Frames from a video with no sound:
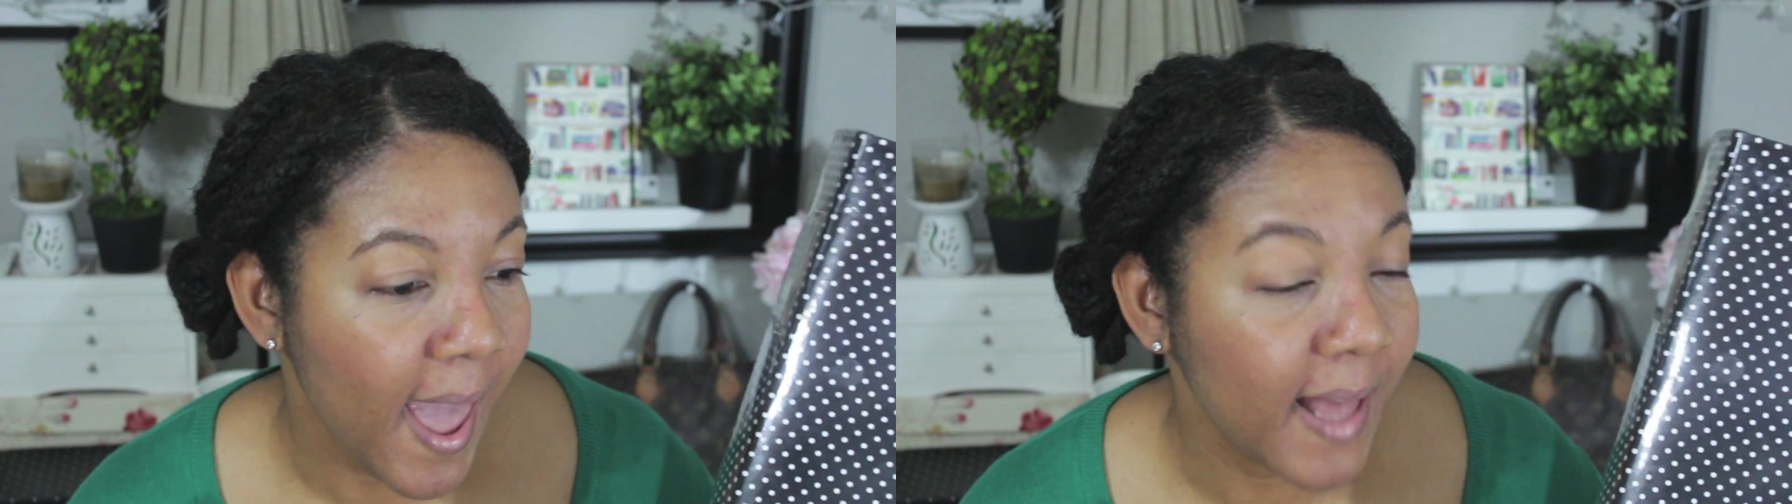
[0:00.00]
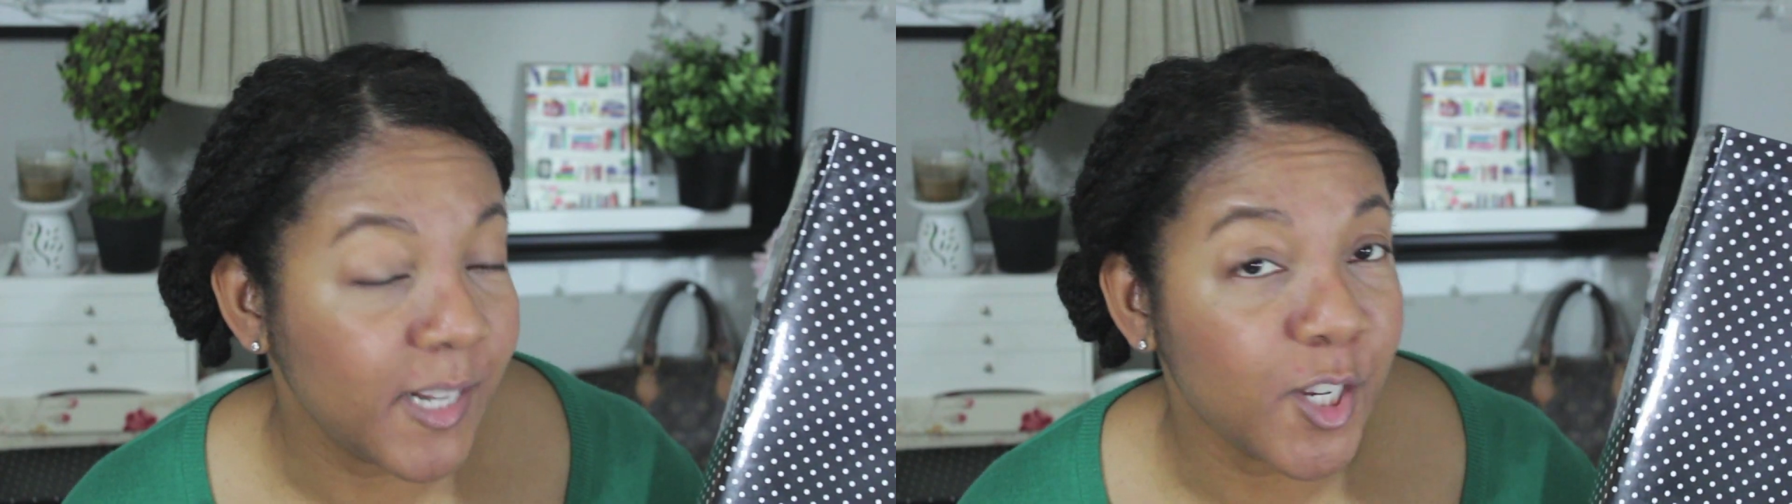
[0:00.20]

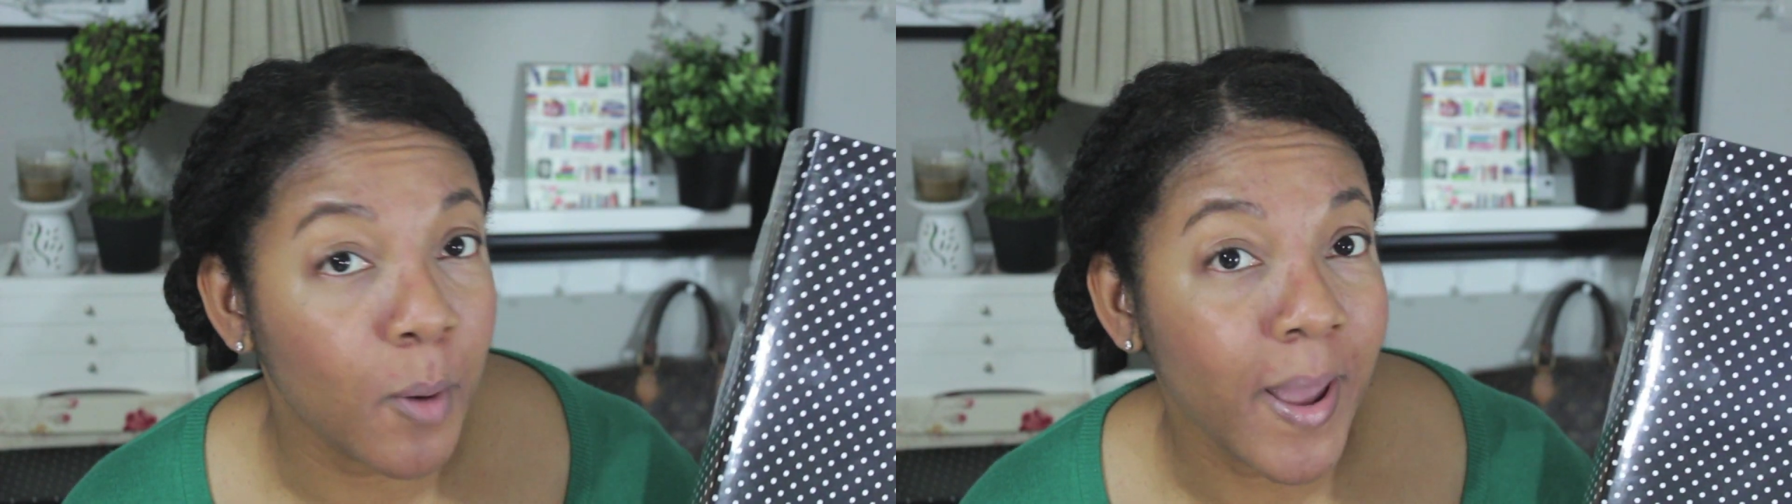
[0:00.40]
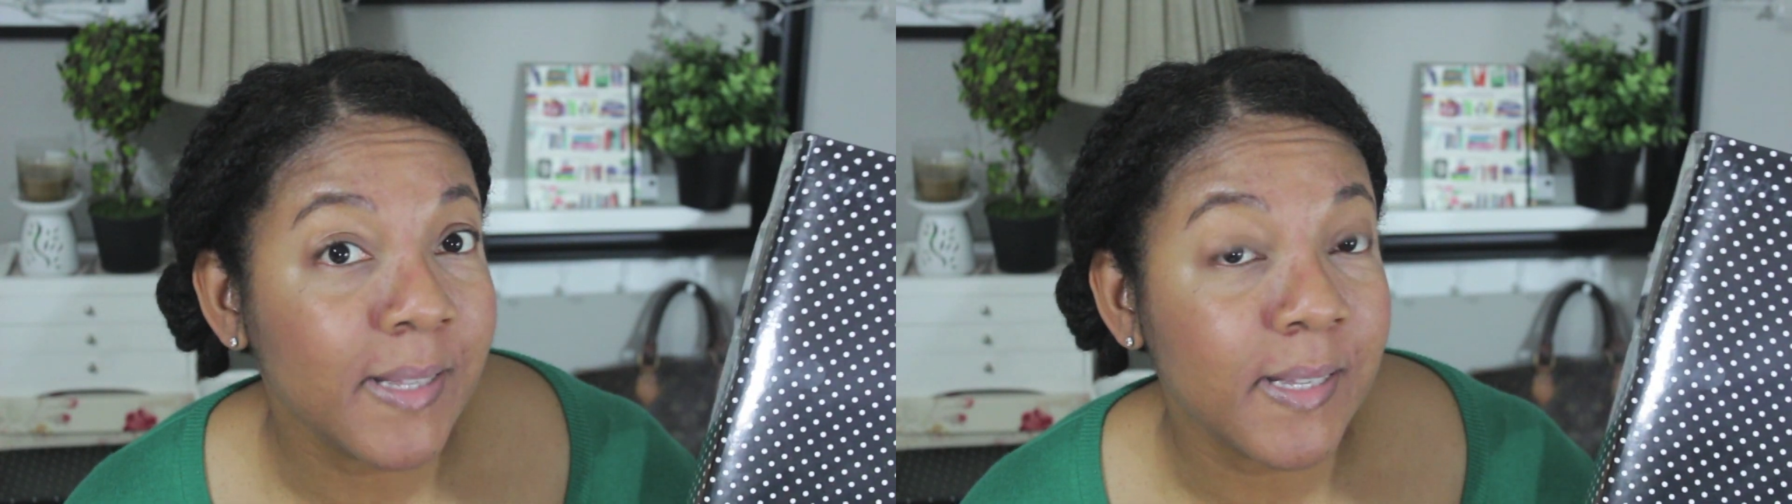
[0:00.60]
And
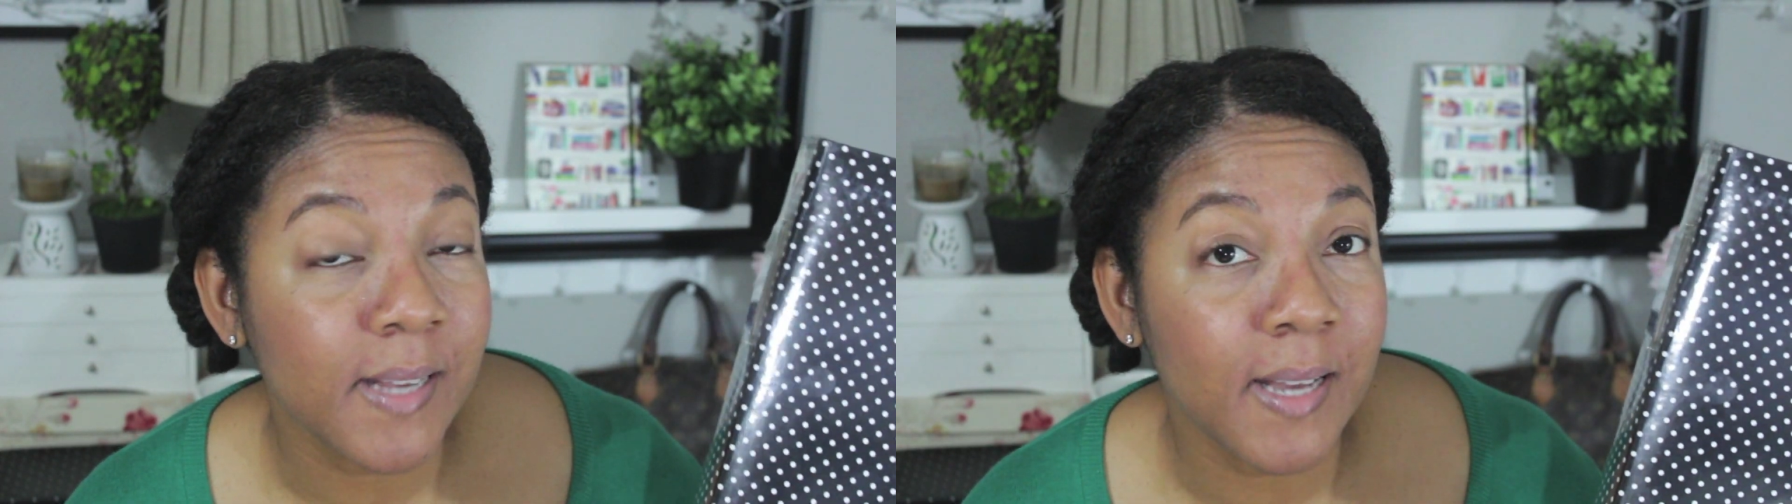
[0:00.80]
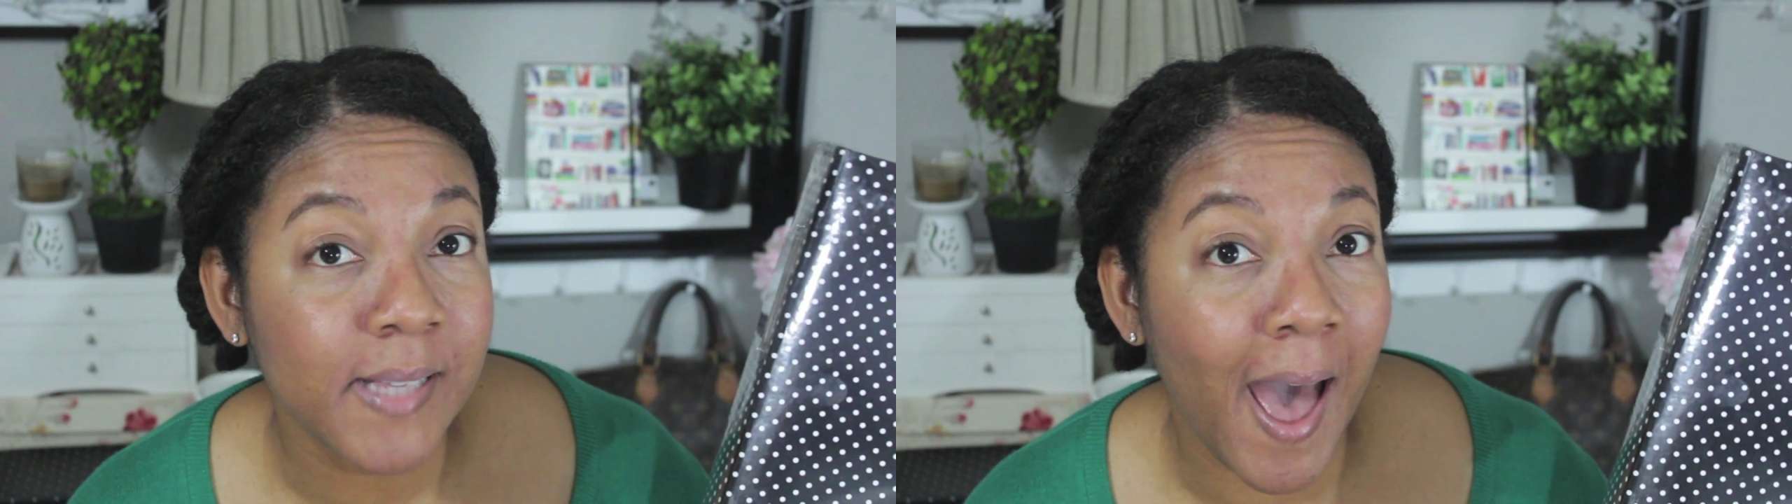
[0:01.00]
Joann's
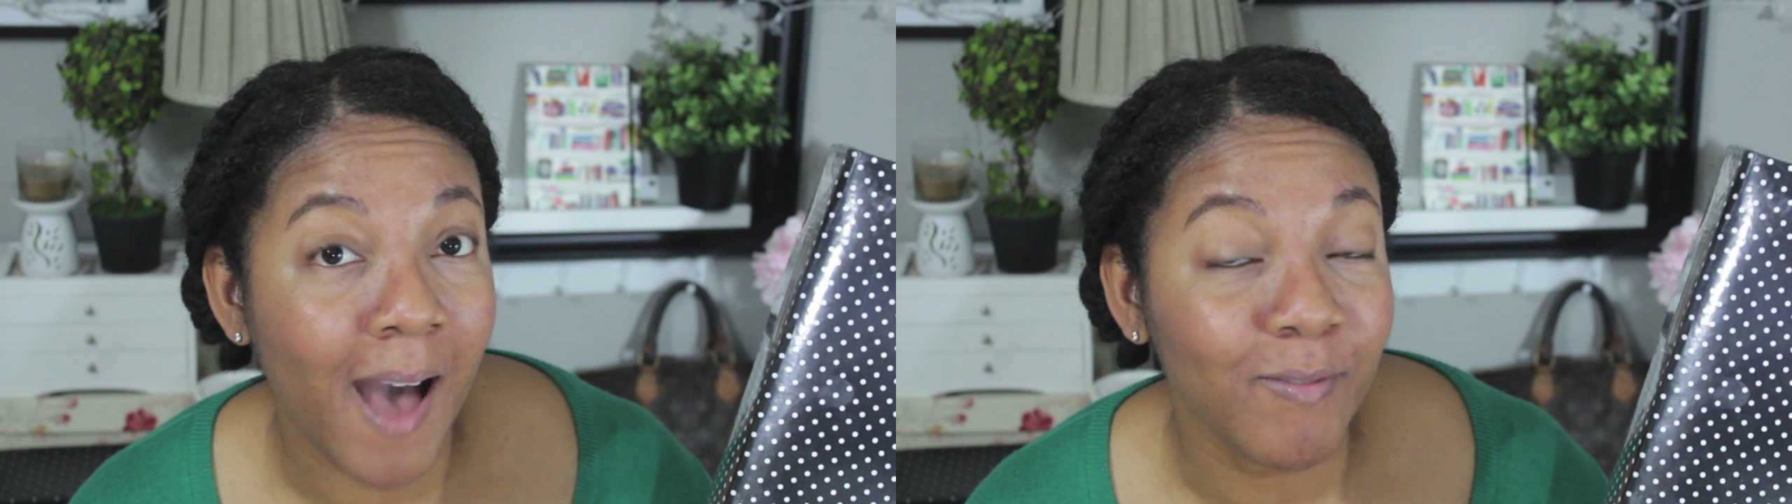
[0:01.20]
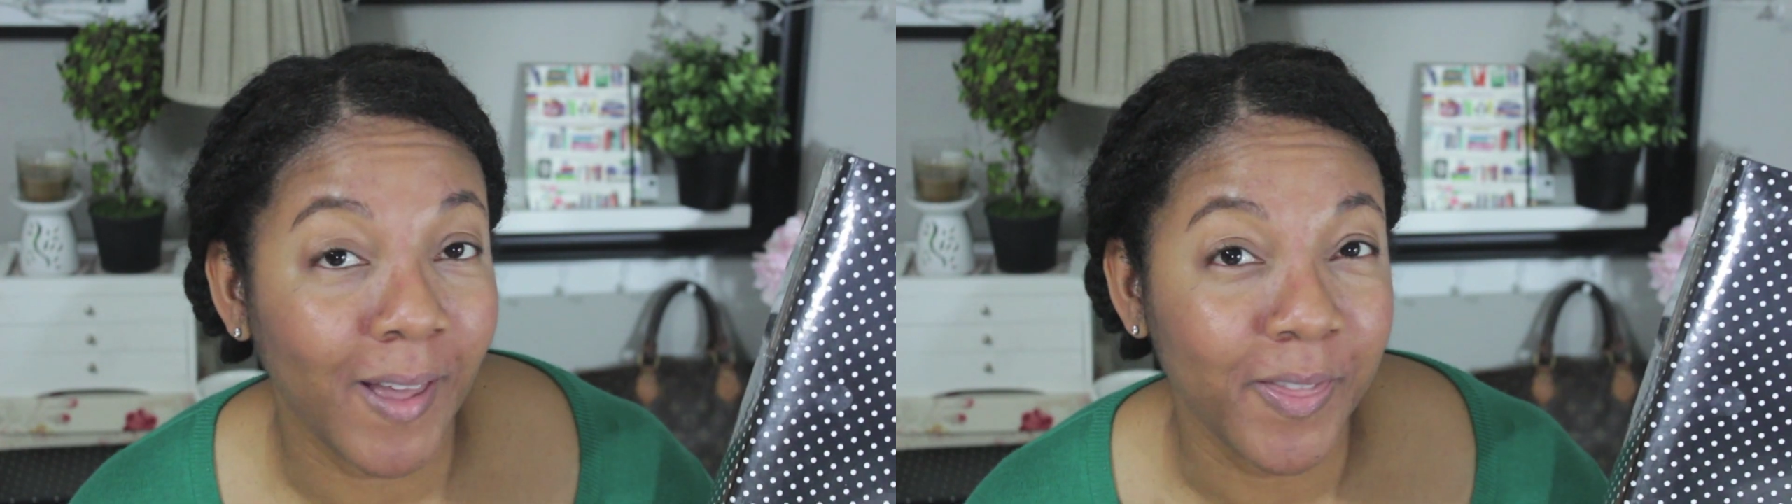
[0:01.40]
does
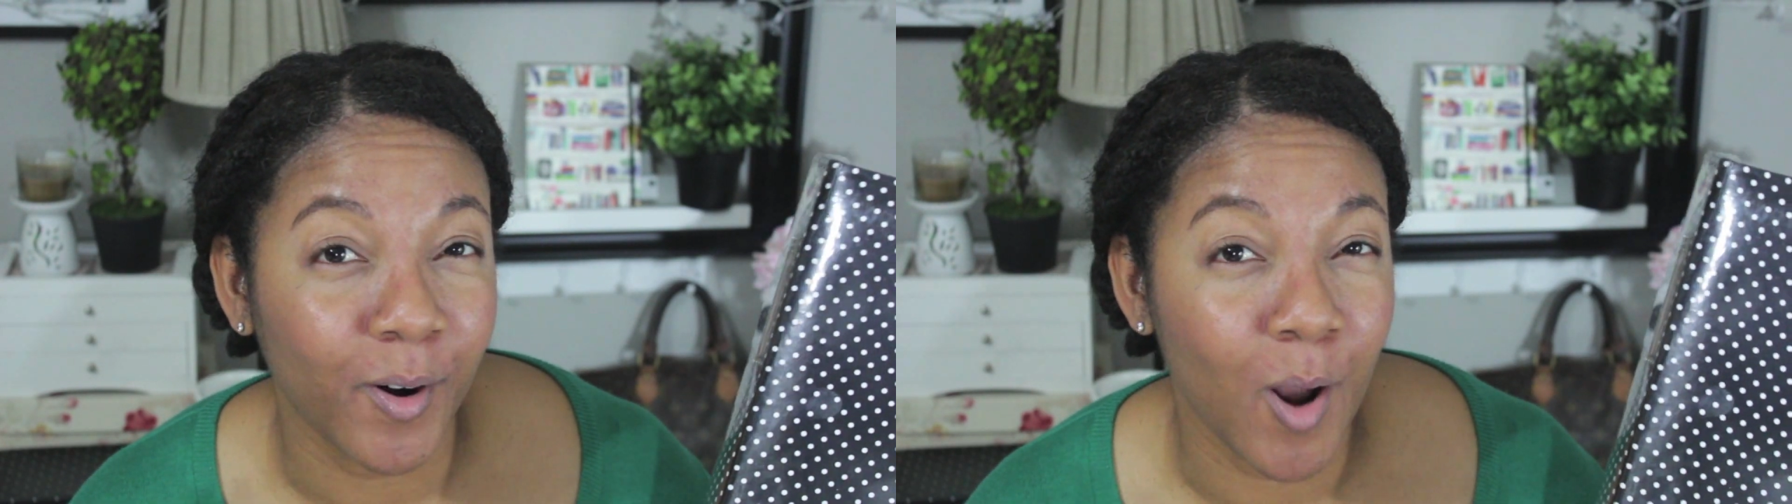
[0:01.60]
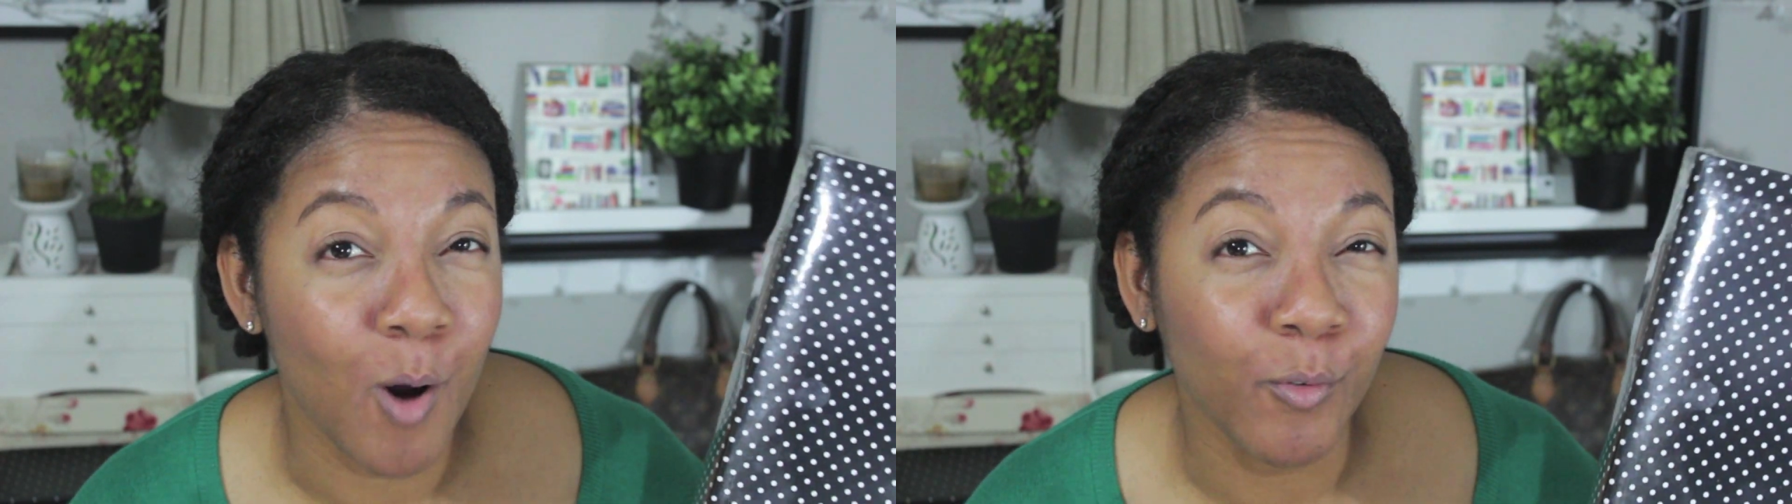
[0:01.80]
have like
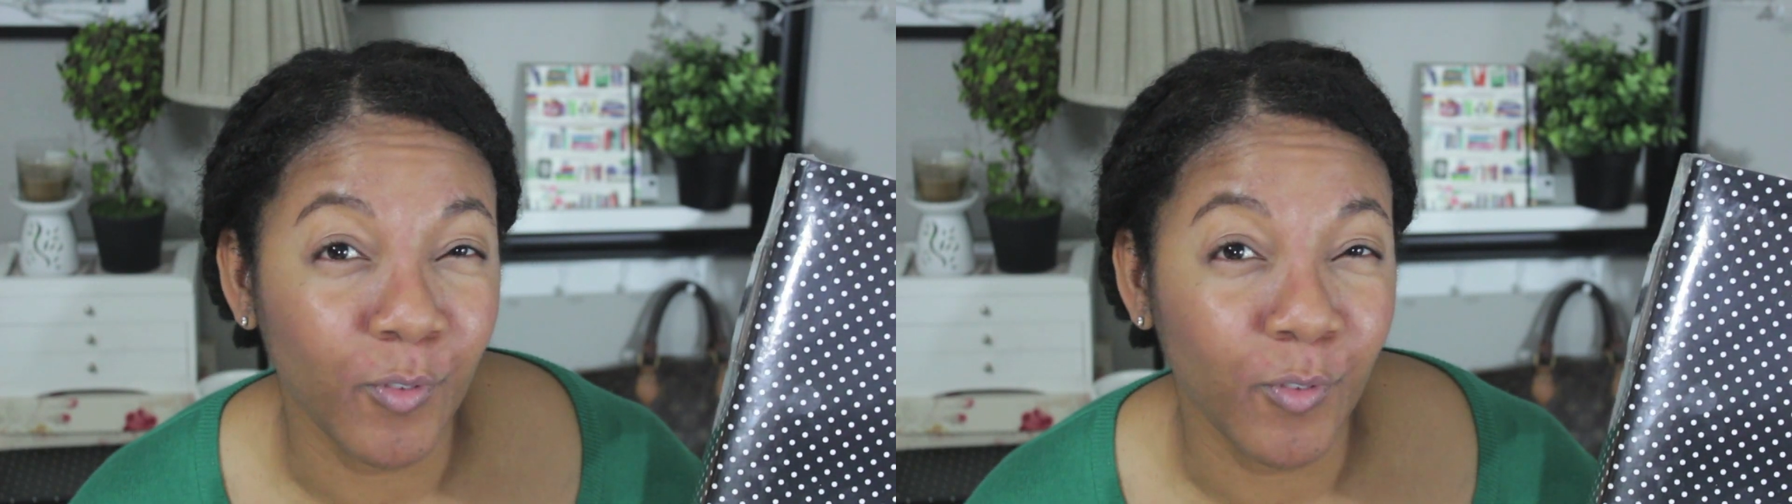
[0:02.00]
their own